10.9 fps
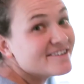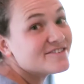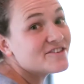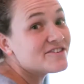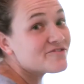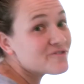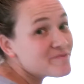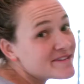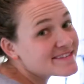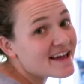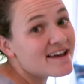So this room
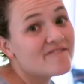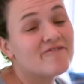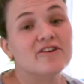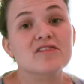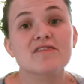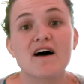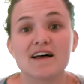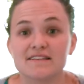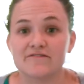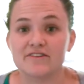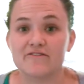is set up for
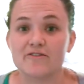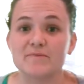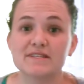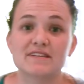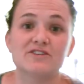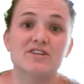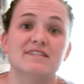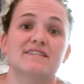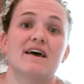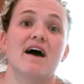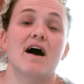lots of different
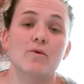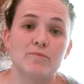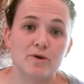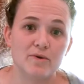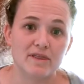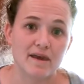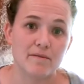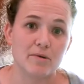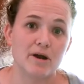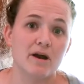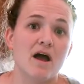positions to help you in
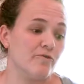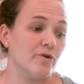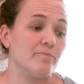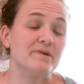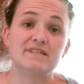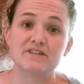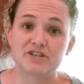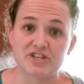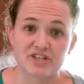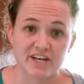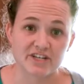labor, for
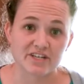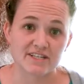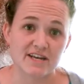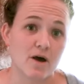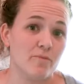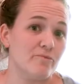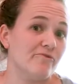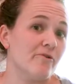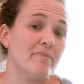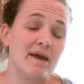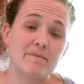position changes to help move
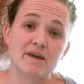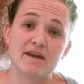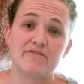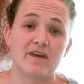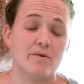a baby if they